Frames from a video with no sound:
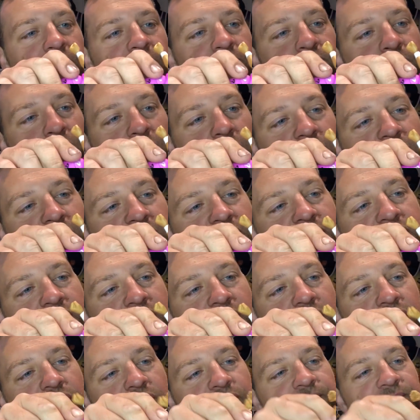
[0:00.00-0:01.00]
But, you
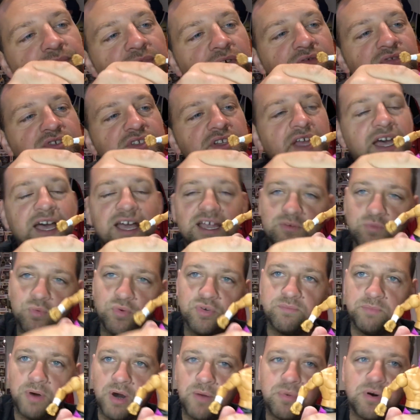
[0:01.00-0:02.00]
know, obviously the head
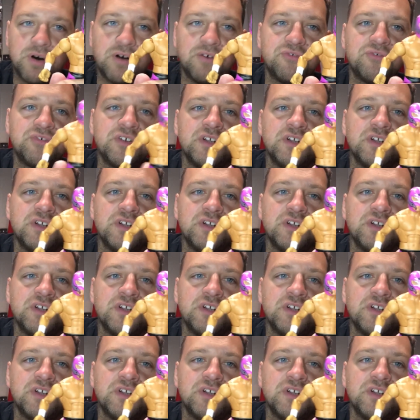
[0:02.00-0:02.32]
would pop off.